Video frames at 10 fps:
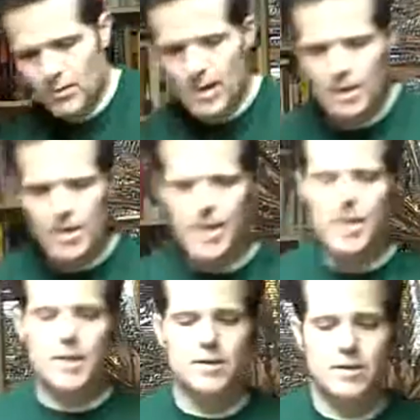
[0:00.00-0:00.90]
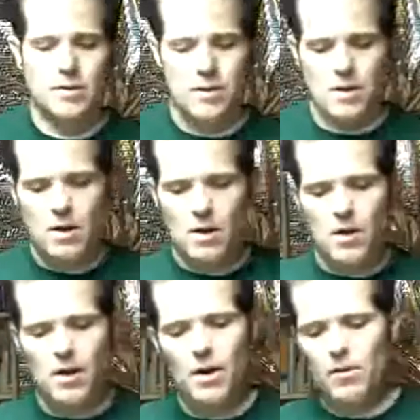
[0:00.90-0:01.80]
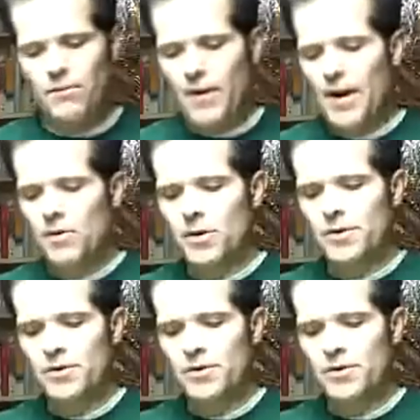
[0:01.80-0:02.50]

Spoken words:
talk about is another final